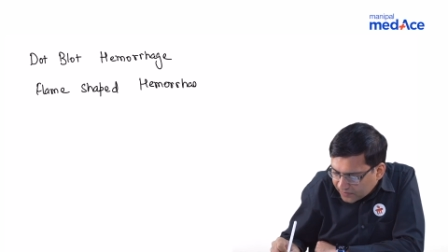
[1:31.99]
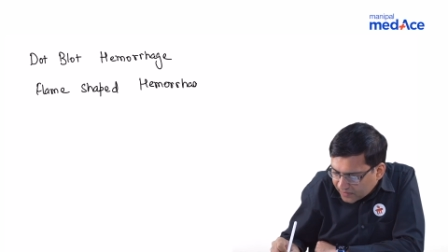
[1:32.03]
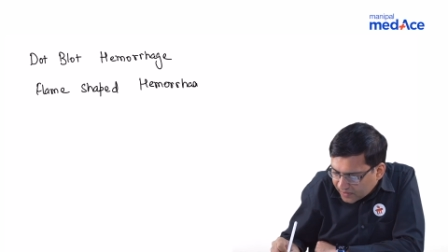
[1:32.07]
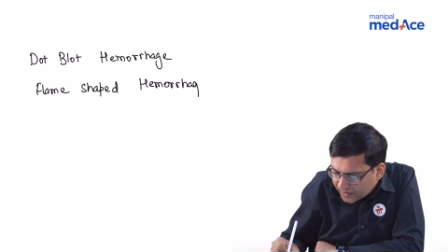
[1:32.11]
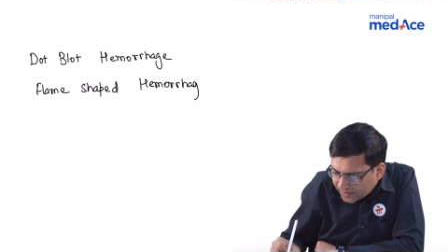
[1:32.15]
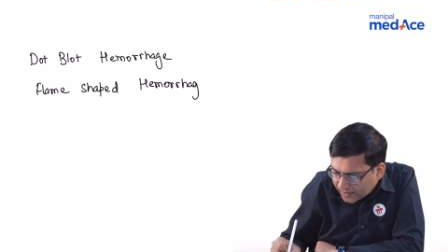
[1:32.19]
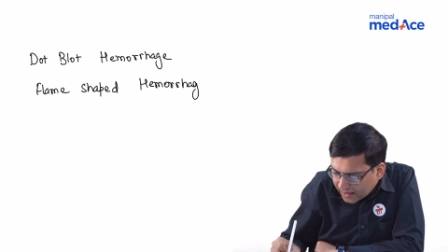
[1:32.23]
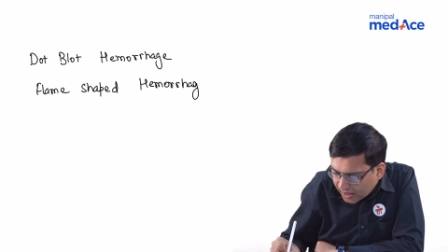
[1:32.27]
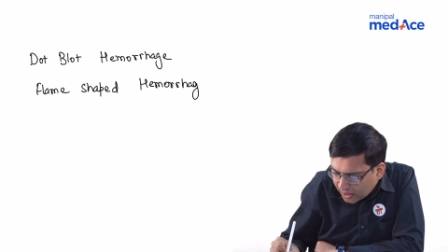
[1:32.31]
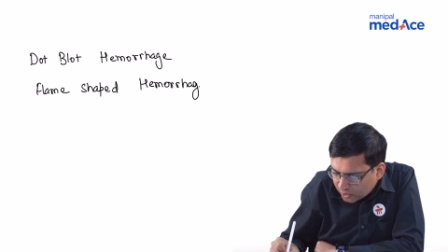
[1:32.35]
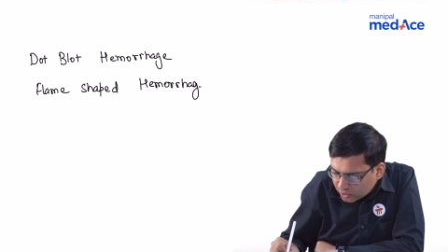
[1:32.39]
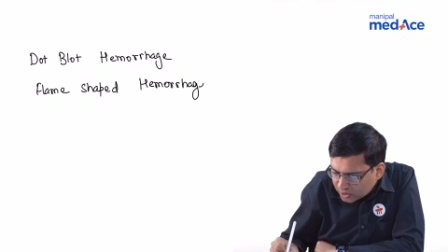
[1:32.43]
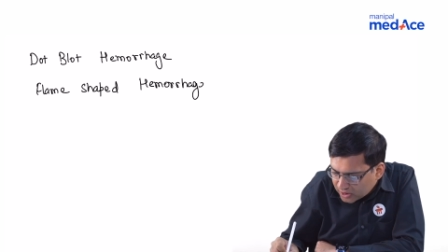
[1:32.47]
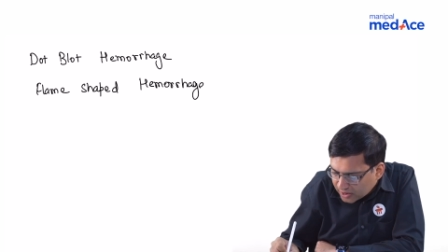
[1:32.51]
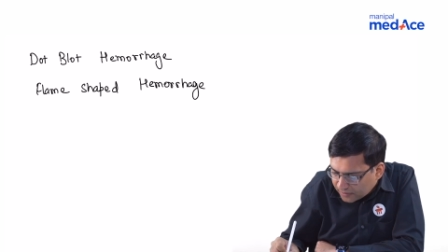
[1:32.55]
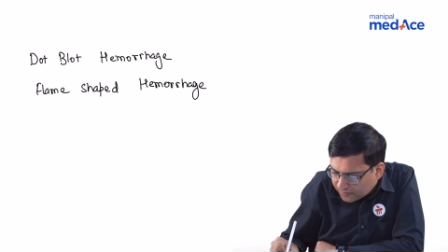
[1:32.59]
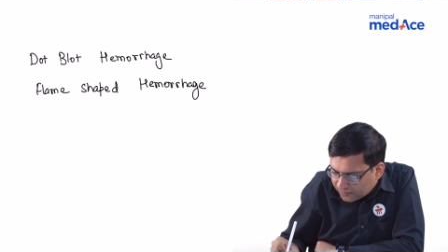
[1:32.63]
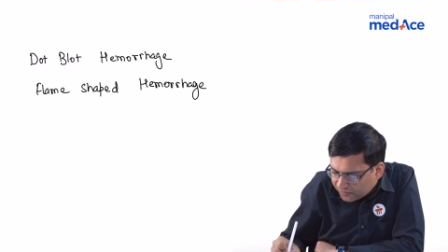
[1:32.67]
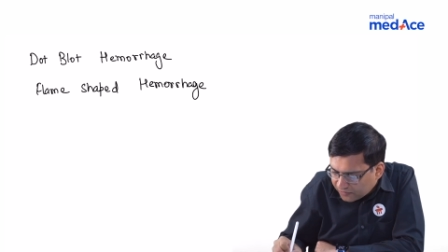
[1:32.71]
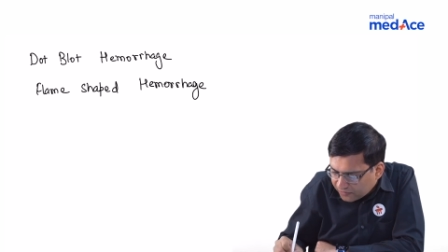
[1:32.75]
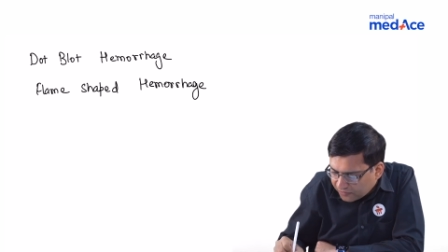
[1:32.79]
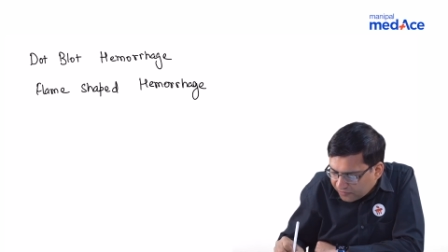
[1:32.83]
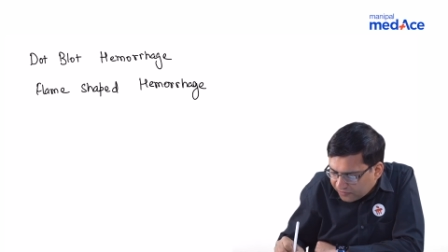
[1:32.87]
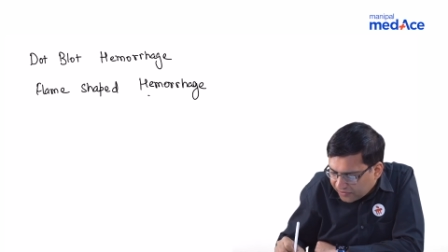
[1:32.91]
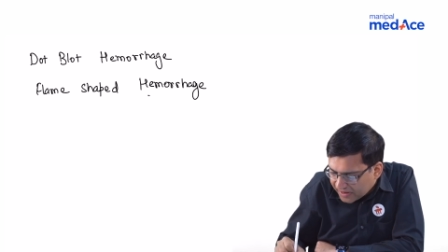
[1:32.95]
Now the
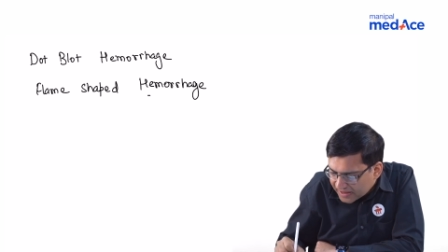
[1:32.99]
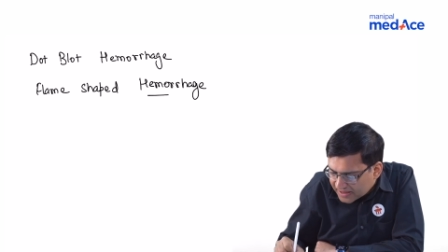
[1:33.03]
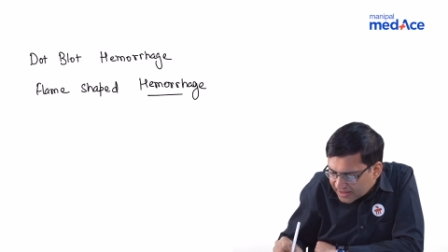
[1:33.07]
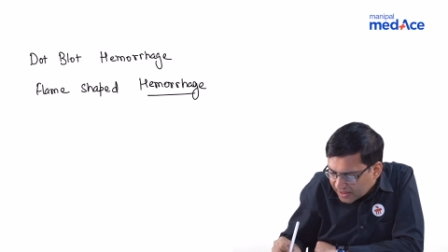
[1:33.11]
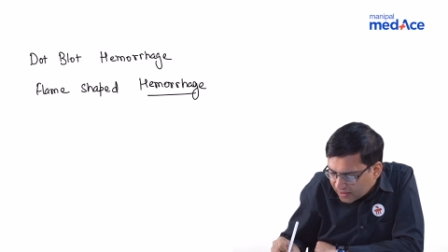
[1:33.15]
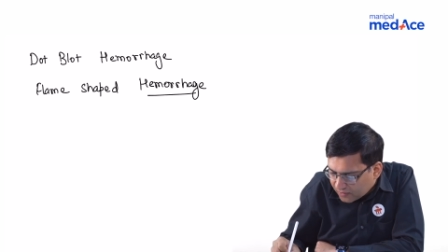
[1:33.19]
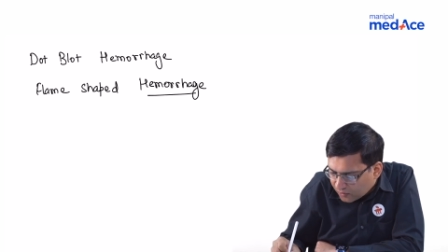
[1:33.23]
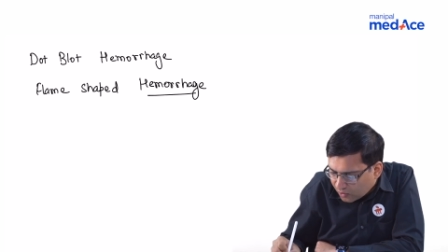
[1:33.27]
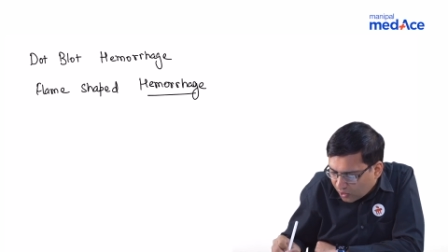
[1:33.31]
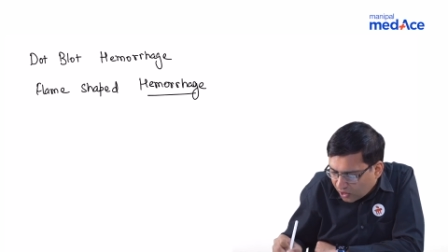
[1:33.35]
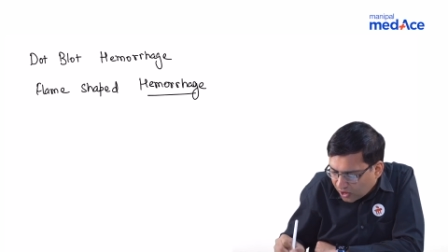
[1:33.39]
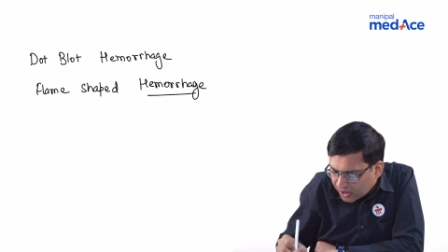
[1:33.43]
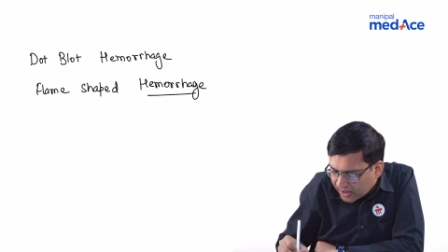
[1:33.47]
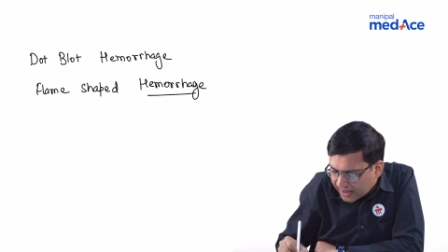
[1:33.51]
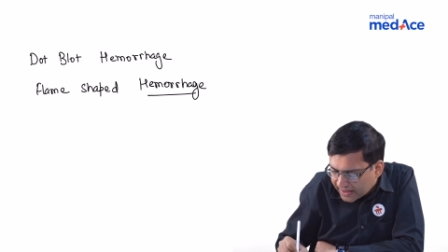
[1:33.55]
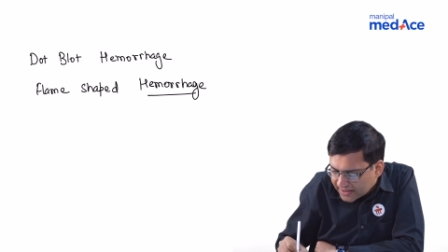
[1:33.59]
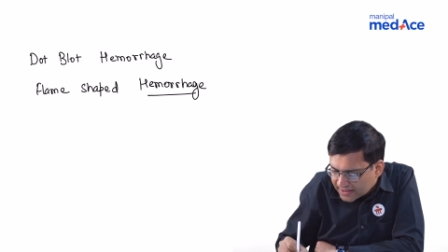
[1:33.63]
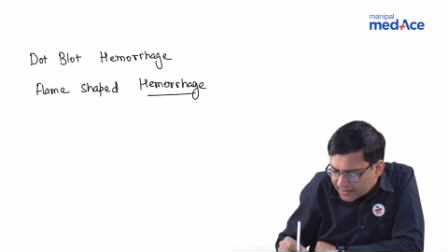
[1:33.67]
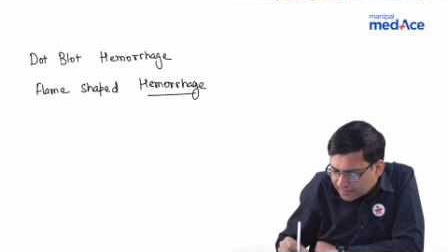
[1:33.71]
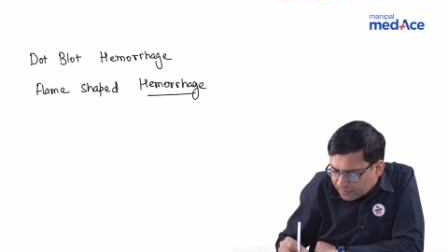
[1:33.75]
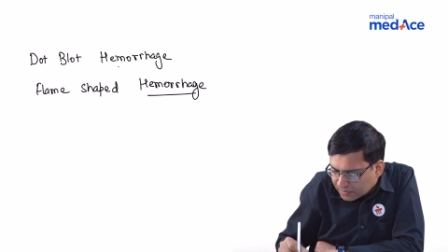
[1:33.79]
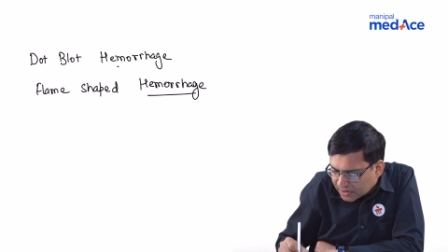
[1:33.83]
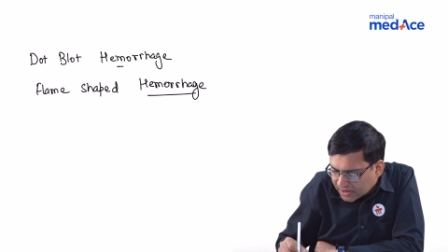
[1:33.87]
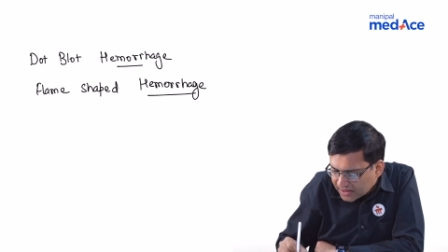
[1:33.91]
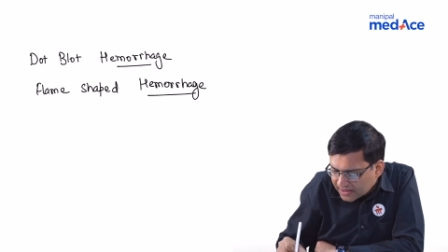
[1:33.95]
vessel wall has
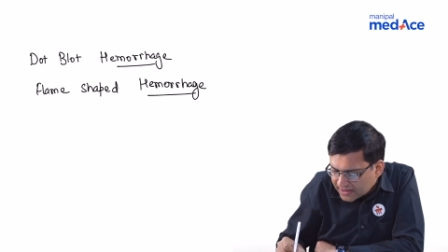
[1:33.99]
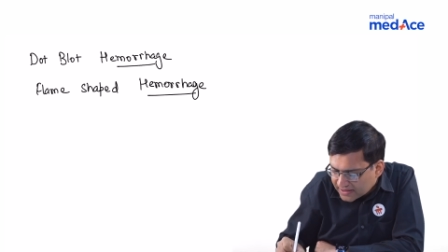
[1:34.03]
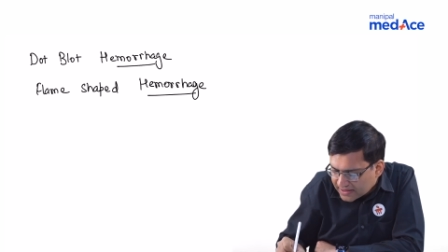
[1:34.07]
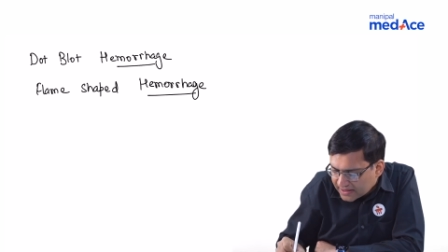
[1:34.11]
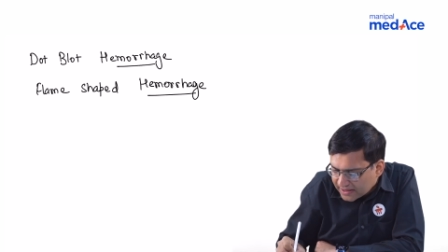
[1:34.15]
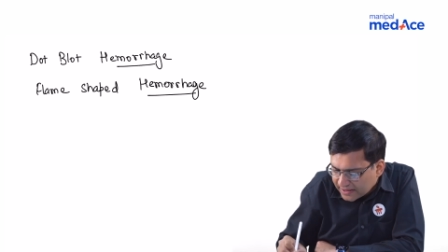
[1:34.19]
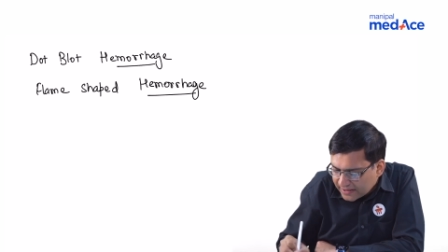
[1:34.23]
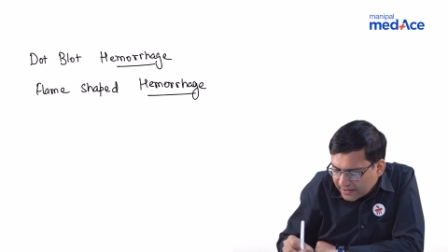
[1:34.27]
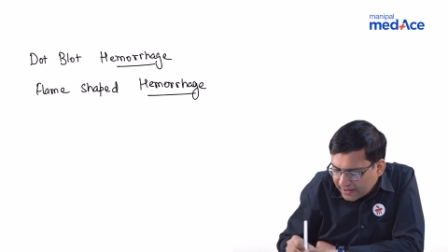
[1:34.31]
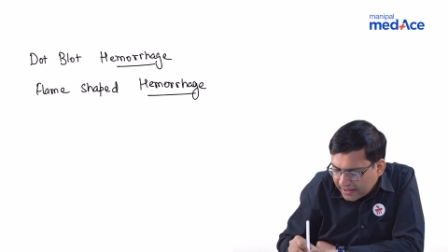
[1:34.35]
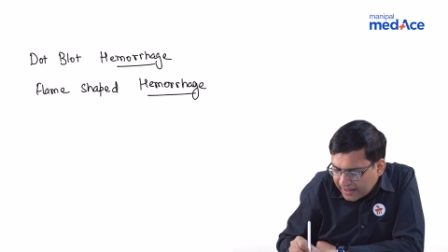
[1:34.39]
burst